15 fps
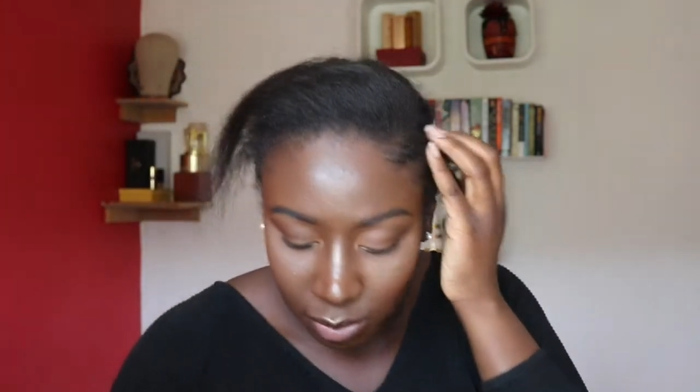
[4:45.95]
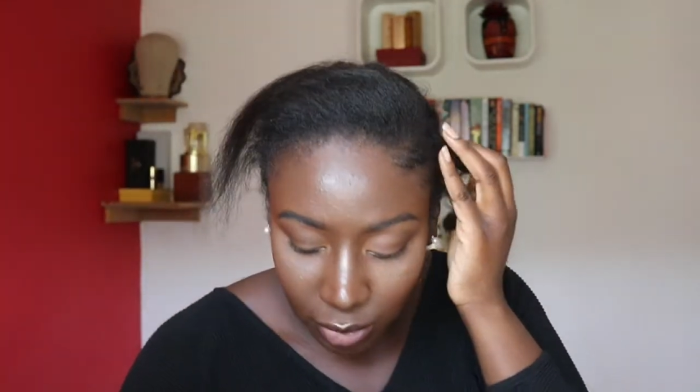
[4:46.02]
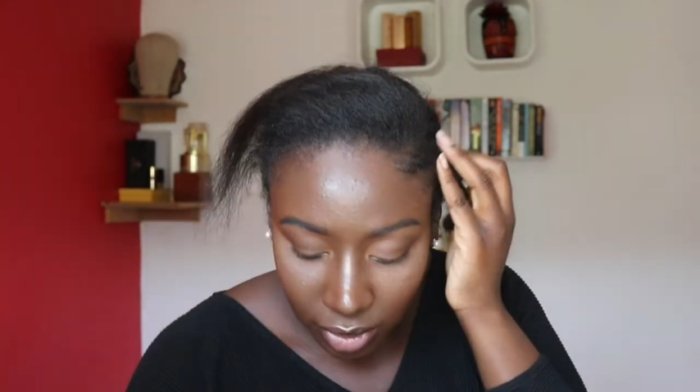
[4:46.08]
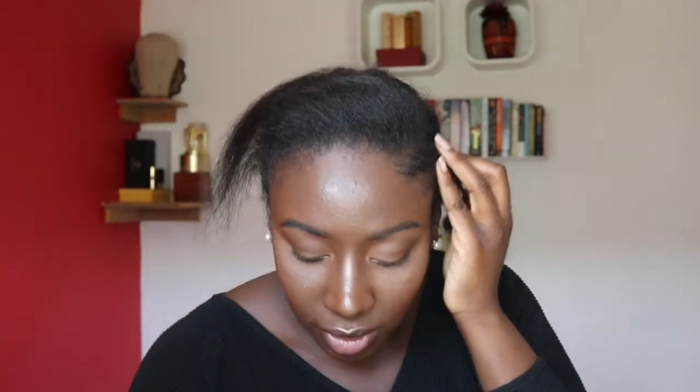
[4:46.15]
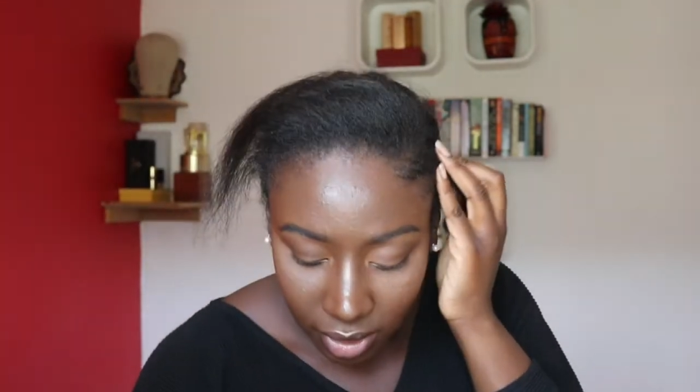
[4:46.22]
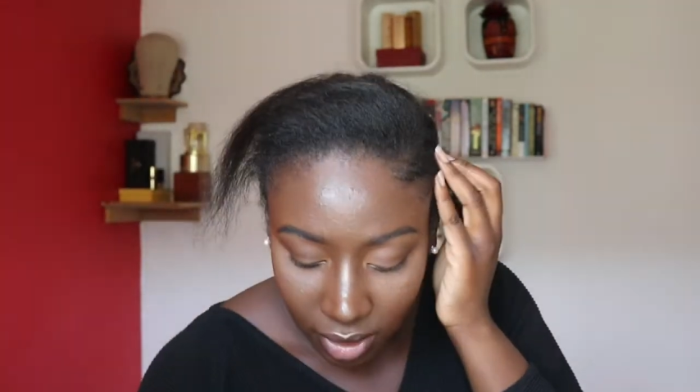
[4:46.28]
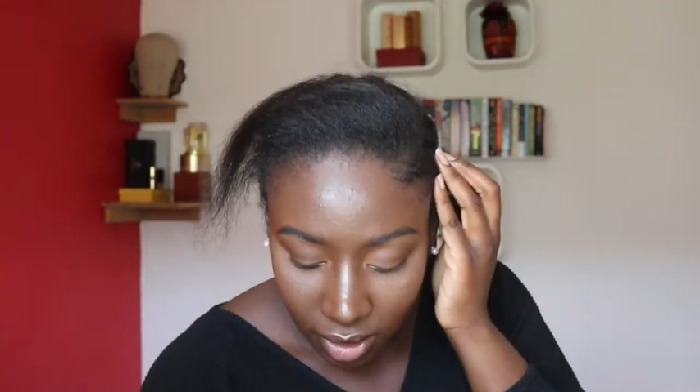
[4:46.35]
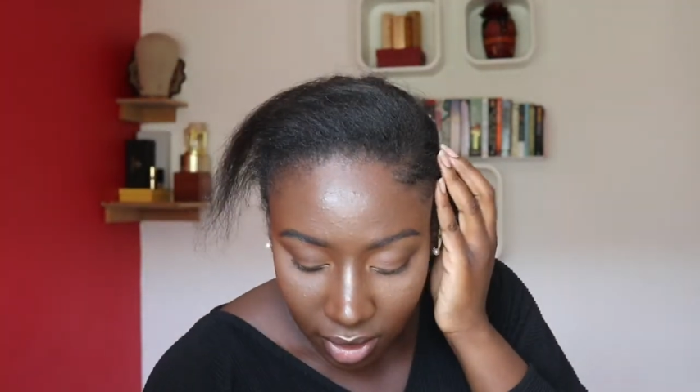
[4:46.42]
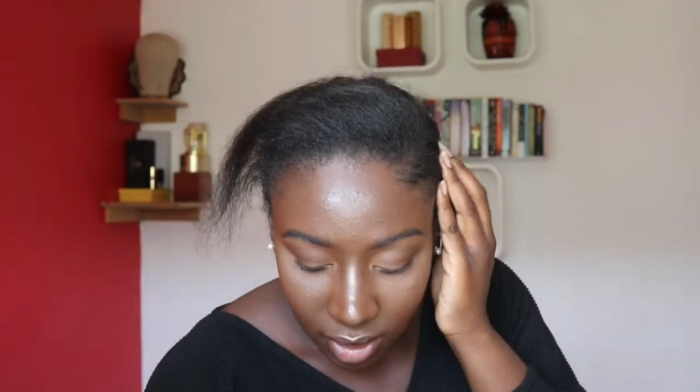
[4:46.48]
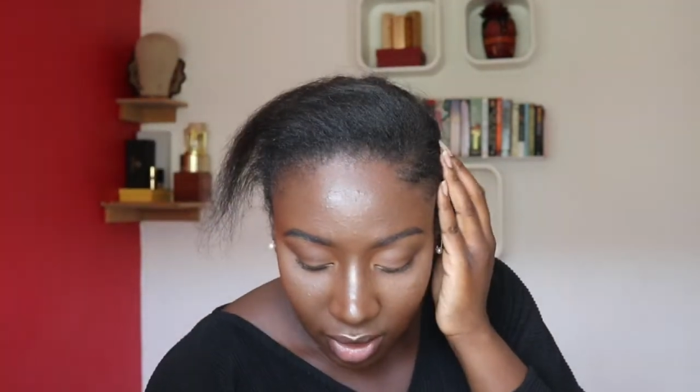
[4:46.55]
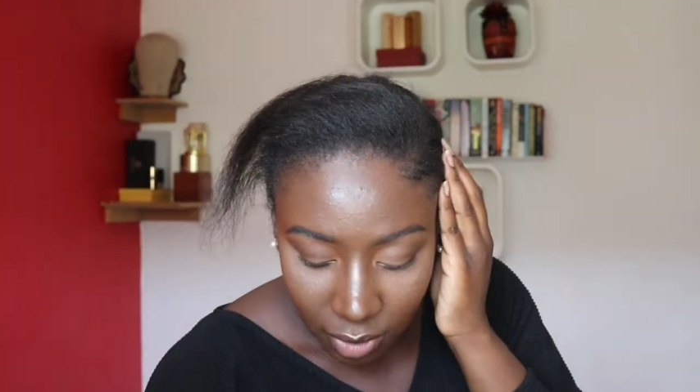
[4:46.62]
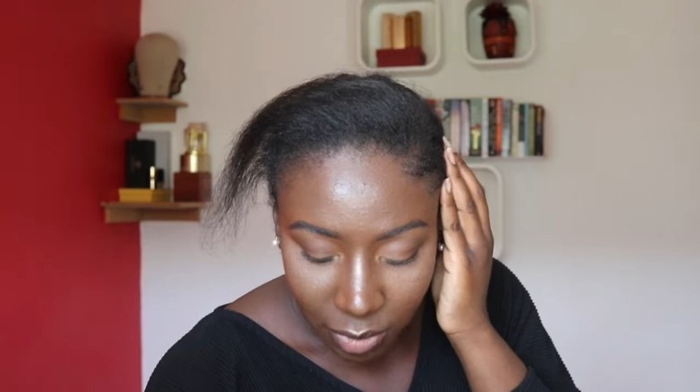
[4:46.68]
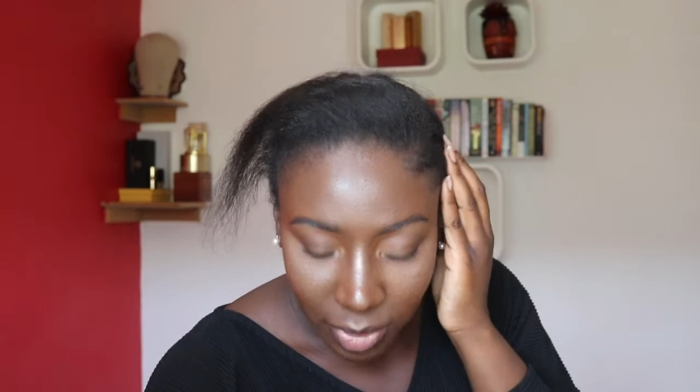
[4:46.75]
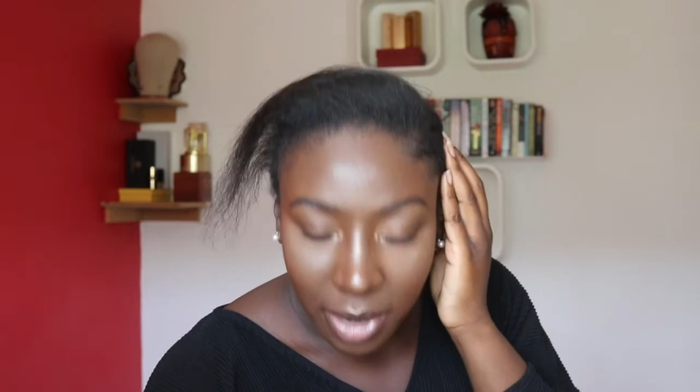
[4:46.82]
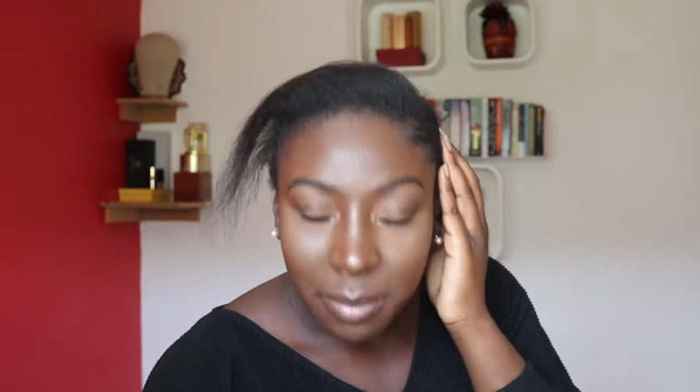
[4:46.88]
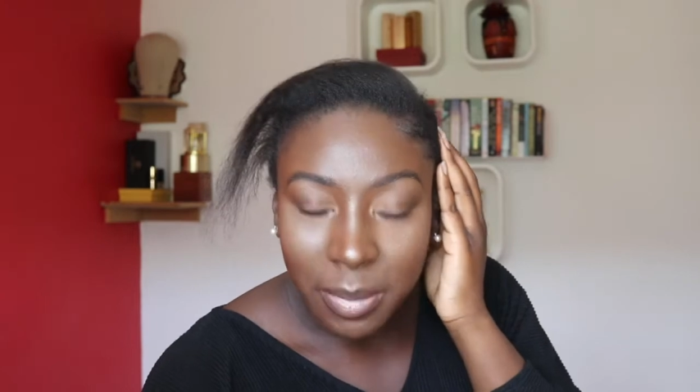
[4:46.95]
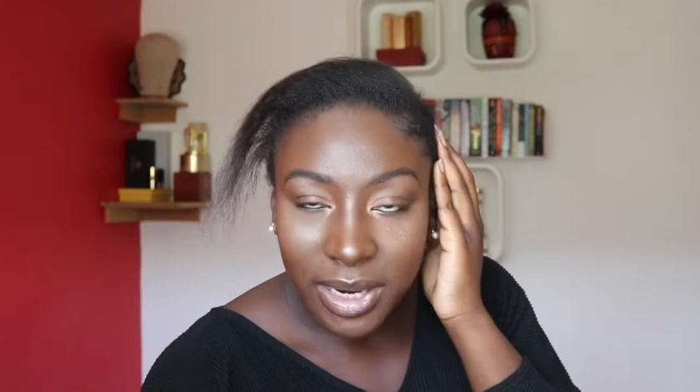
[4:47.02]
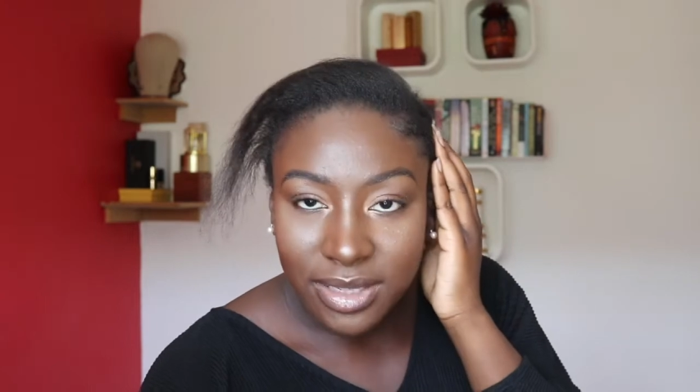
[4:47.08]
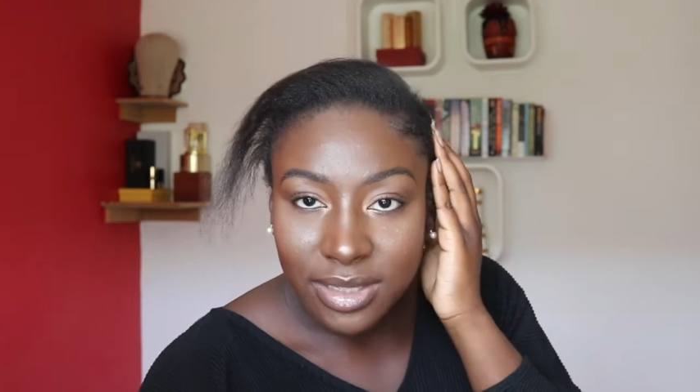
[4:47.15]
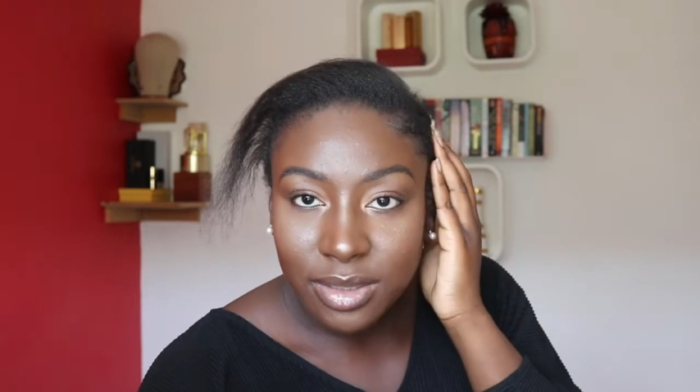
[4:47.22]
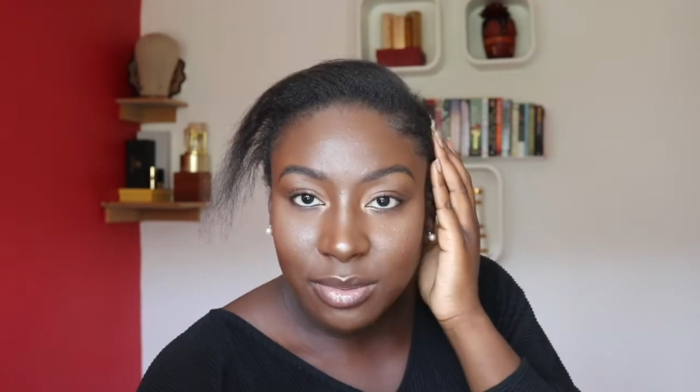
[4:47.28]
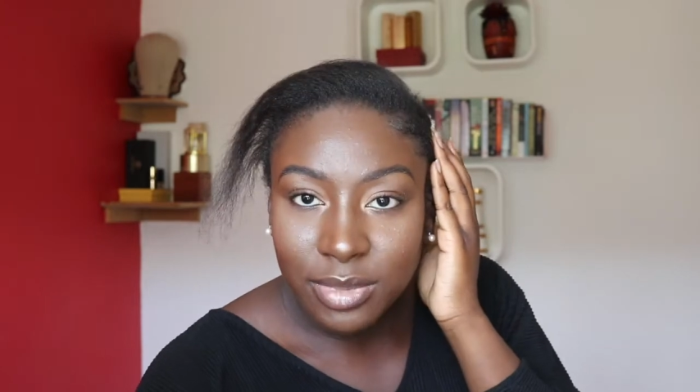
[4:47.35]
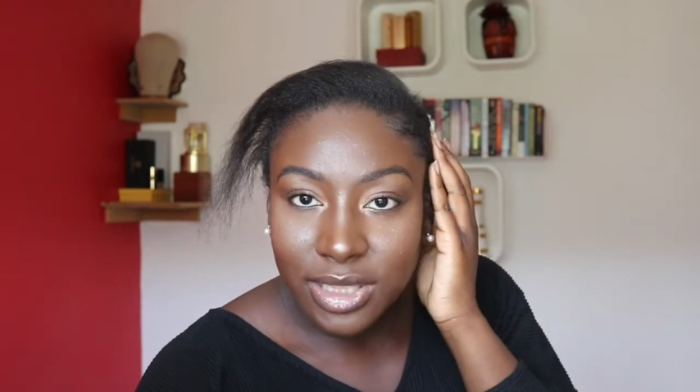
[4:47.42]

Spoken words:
but when I blend it